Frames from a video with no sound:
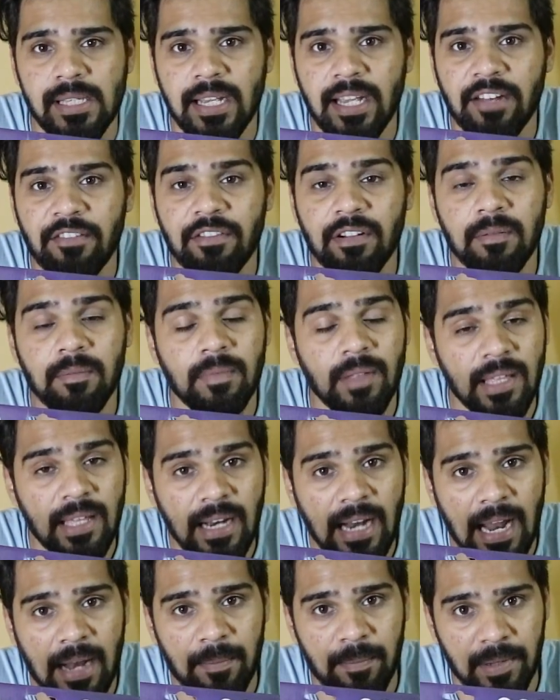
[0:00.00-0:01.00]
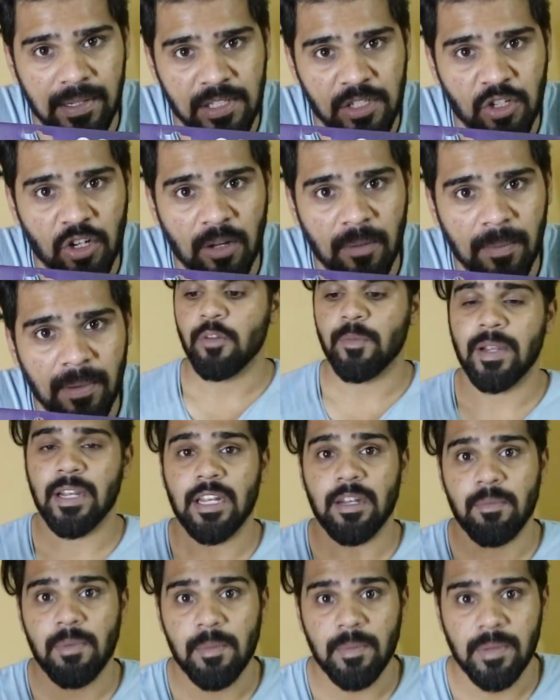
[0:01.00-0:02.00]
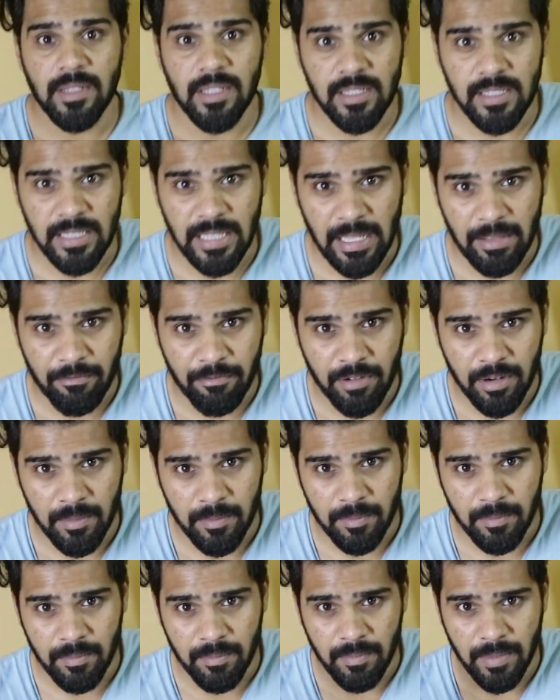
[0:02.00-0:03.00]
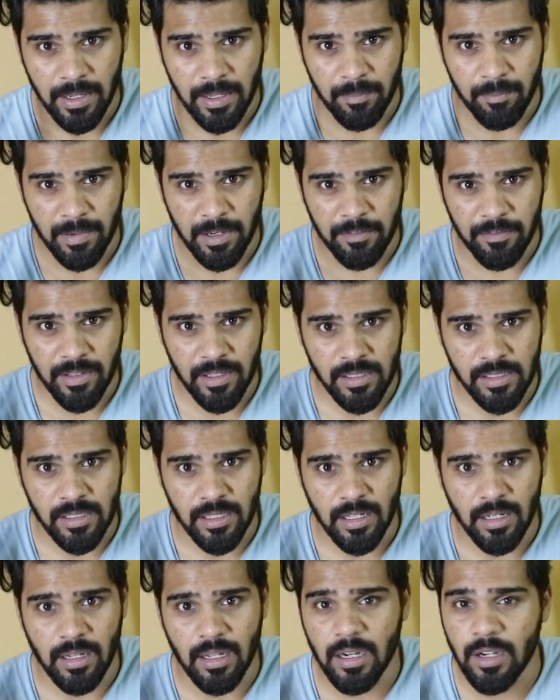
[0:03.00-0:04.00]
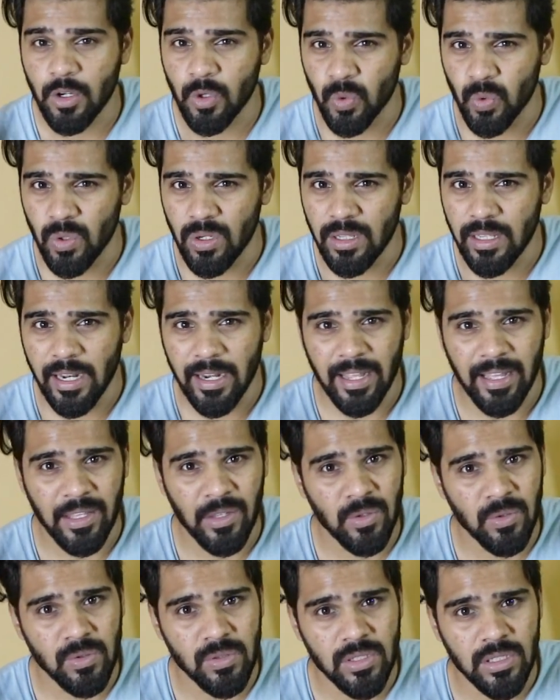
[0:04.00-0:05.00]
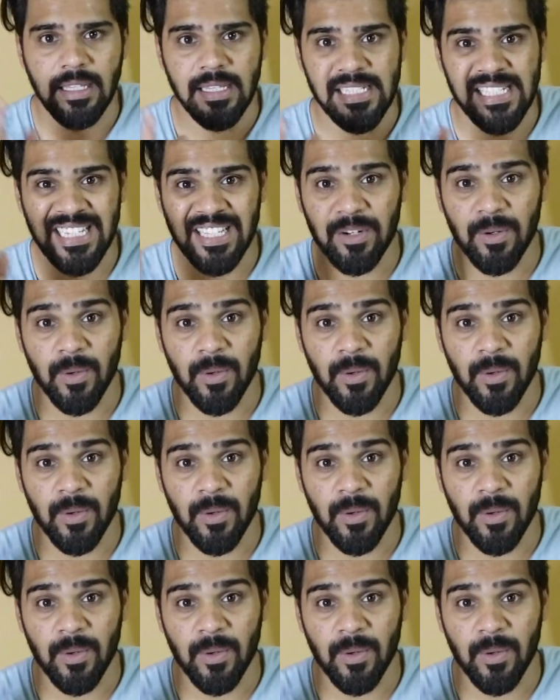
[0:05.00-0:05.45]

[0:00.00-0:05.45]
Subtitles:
again from Grand Pit Stop. You might remember this name from my previous tool that I used, the G